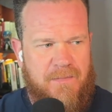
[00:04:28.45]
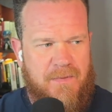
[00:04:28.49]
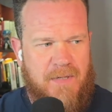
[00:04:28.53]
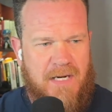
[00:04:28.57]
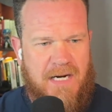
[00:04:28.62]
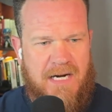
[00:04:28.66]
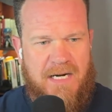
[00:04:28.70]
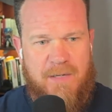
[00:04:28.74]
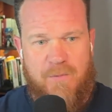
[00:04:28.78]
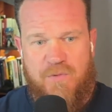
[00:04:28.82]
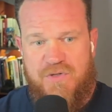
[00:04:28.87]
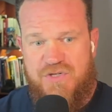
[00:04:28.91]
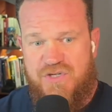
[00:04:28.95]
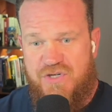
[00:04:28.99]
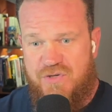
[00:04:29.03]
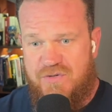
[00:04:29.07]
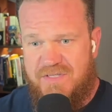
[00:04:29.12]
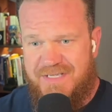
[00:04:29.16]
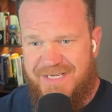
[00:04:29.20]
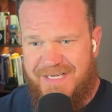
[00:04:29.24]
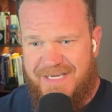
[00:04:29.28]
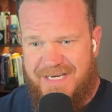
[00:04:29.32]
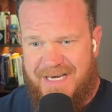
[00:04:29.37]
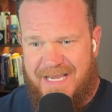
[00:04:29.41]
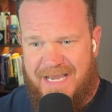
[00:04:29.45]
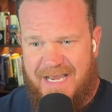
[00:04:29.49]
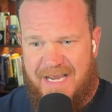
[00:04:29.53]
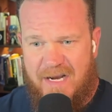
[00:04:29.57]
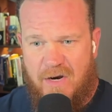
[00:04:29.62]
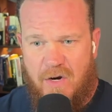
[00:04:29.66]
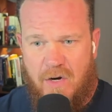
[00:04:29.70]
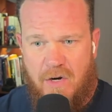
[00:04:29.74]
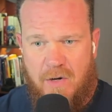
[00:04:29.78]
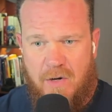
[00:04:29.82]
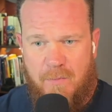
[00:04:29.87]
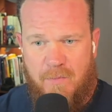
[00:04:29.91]
I was using a
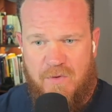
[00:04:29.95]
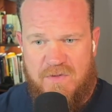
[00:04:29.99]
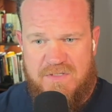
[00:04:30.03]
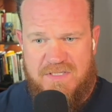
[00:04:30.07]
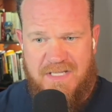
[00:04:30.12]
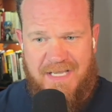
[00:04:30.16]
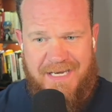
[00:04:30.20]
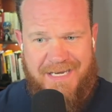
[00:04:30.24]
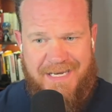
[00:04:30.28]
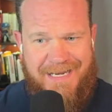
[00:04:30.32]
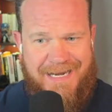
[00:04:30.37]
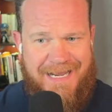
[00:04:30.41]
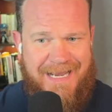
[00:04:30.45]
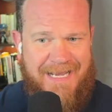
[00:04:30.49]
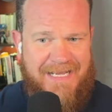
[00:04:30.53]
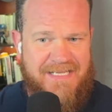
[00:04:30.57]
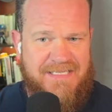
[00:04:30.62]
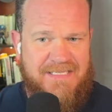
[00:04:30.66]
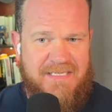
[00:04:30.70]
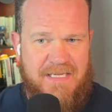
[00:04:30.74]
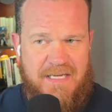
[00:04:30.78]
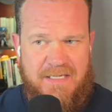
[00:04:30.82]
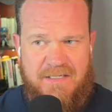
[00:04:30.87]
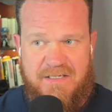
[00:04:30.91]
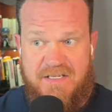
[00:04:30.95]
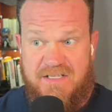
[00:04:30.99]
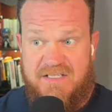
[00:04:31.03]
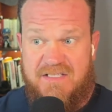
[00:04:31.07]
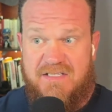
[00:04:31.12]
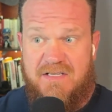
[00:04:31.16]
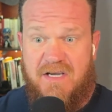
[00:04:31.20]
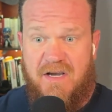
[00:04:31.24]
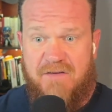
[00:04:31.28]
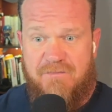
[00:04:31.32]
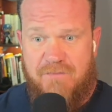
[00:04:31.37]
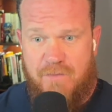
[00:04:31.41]
NAC almost like an asset
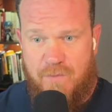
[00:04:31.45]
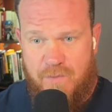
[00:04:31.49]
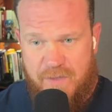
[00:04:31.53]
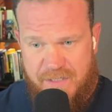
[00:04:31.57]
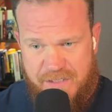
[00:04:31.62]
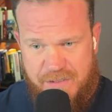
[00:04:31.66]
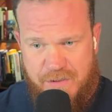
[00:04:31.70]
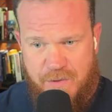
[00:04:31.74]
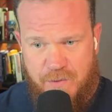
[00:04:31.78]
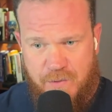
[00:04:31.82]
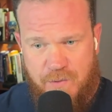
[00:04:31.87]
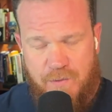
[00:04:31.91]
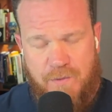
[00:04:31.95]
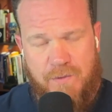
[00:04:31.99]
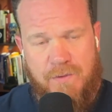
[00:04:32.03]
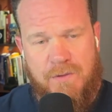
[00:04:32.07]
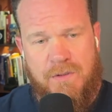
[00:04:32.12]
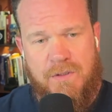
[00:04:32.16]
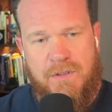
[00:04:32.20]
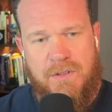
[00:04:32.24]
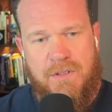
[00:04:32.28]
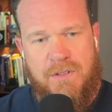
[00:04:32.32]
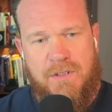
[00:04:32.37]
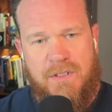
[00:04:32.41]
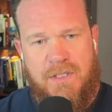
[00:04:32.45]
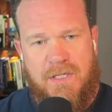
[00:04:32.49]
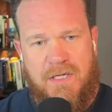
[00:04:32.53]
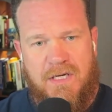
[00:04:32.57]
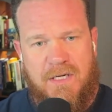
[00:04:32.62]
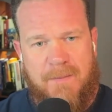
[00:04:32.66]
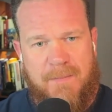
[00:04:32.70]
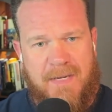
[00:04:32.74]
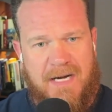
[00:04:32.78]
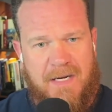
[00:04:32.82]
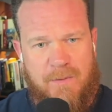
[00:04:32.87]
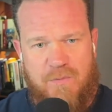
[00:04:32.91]
discovery tool.
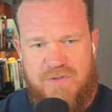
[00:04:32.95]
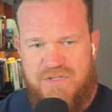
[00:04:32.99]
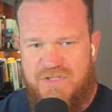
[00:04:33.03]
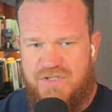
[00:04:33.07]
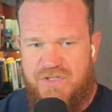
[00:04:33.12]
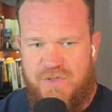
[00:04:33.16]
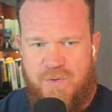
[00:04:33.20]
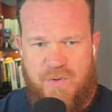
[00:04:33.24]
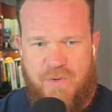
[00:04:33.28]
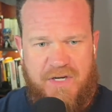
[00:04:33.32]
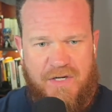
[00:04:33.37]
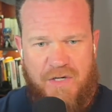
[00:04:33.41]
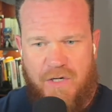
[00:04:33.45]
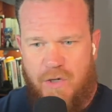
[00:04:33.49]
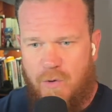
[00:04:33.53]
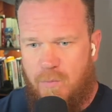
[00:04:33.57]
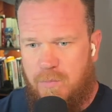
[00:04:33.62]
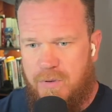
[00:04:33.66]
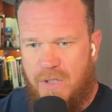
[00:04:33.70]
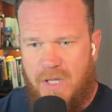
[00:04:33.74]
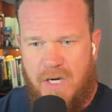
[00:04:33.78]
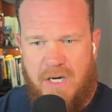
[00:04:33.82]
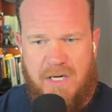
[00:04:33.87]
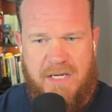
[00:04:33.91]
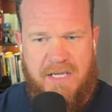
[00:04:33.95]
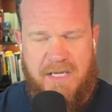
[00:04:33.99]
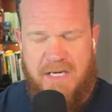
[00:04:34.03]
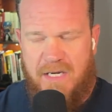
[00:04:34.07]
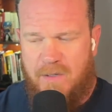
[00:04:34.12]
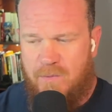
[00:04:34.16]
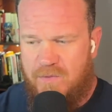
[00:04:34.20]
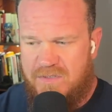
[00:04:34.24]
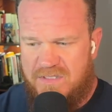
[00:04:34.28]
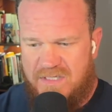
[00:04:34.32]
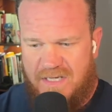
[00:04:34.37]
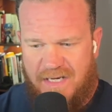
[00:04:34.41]
I was doing no blocking. I
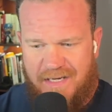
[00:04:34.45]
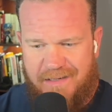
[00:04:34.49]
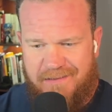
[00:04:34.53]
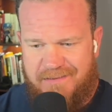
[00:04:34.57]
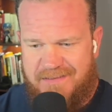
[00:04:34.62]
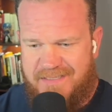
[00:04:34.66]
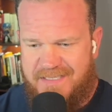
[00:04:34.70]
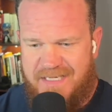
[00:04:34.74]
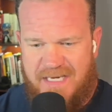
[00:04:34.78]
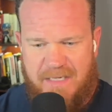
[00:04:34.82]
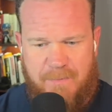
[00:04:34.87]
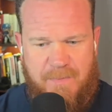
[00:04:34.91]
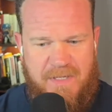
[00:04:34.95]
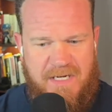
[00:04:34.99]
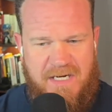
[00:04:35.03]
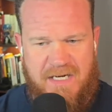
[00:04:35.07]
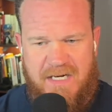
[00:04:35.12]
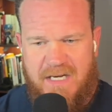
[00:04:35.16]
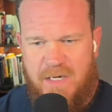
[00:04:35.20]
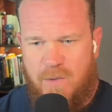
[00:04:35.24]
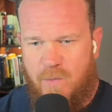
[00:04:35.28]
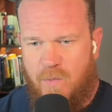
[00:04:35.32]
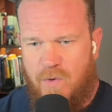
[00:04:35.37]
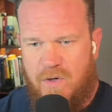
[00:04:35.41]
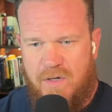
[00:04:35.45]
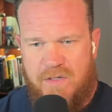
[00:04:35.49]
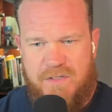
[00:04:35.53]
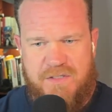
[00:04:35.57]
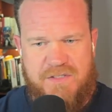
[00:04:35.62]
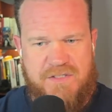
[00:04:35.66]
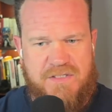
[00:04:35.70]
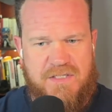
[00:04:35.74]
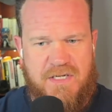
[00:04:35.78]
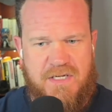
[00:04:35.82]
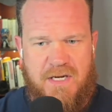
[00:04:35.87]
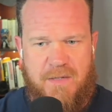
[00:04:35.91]
was not segmenting
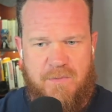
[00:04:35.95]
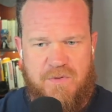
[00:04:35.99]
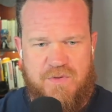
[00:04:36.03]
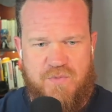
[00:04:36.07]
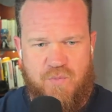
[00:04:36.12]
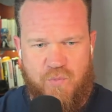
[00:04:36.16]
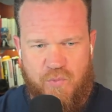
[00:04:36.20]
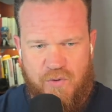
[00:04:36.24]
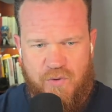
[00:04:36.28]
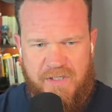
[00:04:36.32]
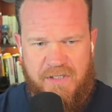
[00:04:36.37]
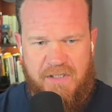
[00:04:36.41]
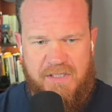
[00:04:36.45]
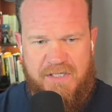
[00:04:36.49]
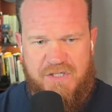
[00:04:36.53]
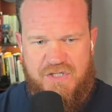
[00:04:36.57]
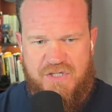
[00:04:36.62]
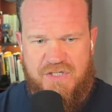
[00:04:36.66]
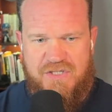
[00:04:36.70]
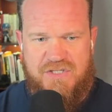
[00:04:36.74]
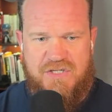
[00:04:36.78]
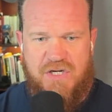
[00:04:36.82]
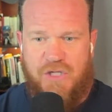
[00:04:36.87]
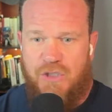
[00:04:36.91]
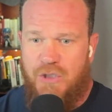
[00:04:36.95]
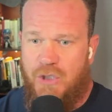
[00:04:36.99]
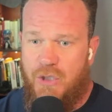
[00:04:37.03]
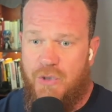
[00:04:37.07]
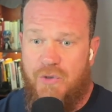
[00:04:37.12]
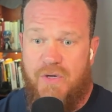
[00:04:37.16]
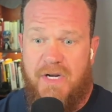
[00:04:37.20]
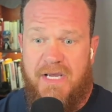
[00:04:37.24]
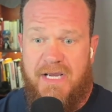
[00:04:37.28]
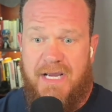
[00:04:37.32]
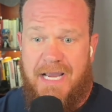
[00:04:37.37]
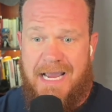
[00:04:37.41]
networks. I was really just
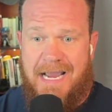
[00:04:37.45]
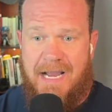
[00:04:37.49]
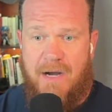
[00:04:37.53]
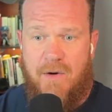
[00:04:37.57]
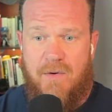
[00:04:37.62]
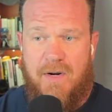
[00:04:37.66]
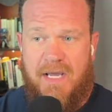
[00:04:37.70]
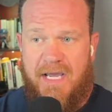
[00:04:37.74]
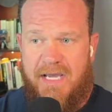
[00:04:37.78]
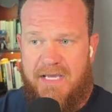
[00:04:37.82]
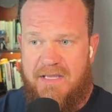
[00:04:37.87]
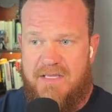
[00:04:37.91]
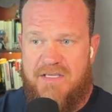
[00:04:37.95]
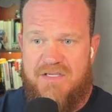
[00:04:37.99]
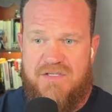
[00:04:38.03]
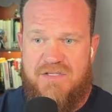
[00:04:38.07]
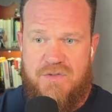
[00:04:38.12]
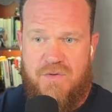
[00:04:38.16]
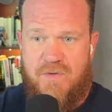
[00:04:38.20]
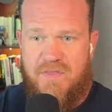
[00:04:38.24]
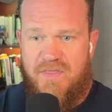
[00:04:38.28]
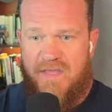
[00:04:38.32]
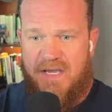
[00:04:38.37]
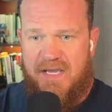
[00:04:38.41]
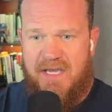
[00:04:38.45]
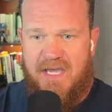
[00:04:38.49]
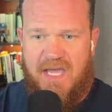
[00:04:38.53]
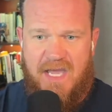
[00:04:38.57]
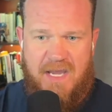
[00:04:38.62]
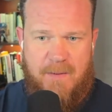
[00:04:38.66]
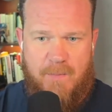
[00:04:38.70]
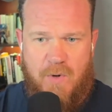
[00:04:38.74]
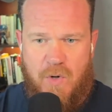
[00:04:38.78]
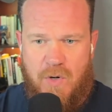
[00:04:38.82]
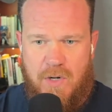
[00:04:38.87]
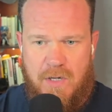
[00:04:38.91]
alerting out, hey, this new thing
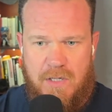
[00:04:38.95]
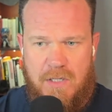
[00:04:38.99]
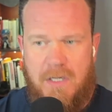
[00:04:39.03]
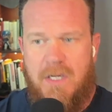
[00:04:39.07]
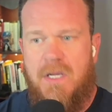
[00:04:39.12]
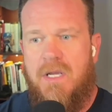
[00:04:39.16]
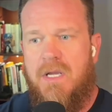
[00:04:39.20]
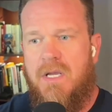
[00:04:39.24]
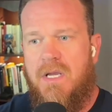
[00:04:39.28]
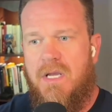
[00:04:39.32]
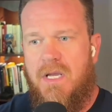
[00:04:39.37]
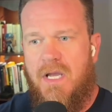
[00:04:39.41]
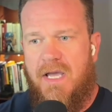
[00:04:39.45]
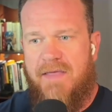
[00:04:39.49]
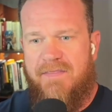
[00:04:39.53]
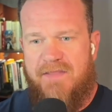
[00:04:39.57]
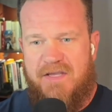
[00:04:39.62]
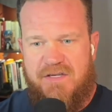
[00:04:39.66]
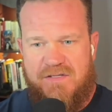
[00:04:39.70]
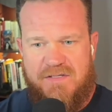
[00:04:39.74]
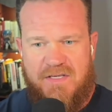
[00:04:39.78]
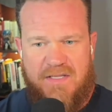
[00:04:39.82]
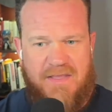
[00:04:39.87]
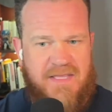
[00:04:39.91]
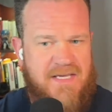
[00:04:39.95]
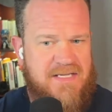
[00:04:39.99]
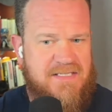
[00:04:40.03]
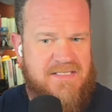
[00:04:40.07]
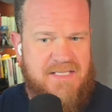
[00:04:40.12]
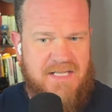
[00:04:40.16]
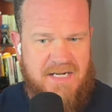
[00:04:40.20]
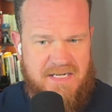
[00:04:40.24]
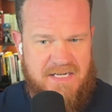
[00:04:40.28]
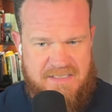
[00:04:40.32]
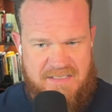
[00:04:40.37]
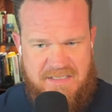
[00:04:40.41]
came on, and these are the things
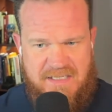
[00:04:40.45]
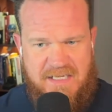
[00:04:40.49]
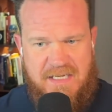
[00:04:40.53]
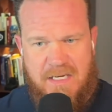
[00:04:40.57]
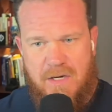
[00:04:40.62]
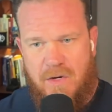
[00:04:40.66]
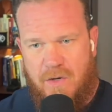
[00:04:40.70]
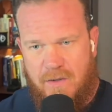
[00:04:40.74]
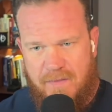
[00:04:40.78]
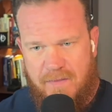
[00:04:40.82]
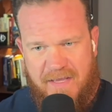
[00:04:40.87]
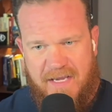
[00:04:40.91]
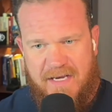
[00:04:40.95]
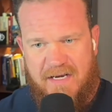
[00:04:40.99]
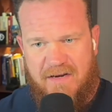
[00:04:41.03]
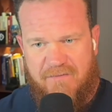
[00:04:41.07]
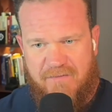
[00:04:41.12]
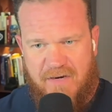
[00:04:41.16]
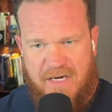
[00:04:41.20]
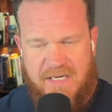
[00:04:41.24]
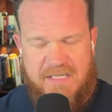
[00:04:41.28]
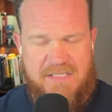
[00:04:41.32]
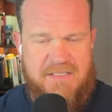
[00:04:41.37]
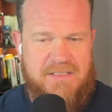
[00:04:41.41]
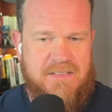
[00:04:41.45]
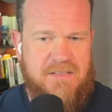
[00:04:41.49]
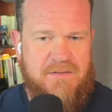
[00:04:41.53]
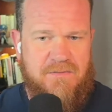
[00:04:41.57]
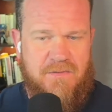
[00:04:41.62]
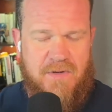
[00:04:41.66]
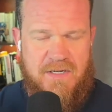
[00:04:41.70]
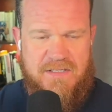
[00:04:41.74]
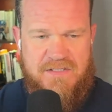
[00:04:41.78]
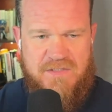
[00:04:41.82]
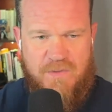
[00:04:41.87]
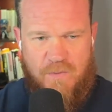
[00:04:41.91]
that I see on that device,
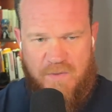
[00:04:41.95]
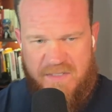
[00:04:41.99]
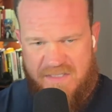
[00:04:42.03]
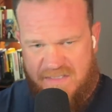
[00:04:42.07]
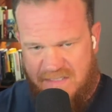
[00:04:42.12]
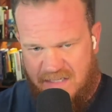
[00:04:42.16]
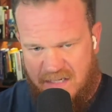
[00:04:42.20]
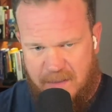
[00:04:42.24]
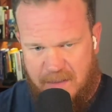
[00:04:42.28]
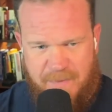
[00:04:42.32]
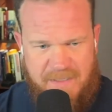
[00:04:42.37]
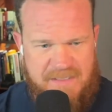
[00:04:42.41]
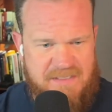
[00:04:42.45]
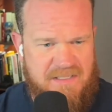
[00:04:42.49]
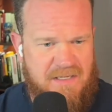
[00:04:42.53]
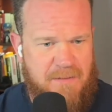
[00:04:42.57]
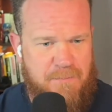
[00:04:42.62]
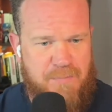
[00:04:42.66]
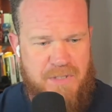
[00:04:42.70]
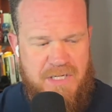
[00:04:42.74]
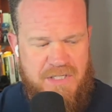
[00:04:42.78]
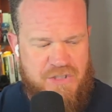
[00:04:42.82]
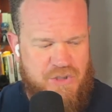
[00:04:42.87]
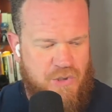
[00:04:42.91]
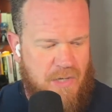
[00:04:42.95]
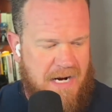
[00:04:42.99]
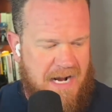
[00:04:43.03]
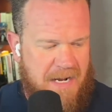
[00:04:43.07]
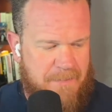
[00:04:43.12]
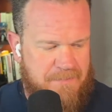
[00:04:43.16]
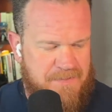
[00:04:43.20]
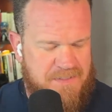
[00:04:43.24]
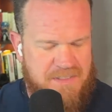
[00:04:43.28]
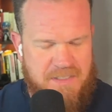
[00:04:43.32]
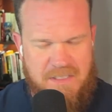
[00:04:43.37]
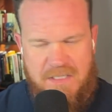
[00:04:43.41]
right? So we set up SNMP
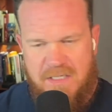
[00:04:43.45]
traps.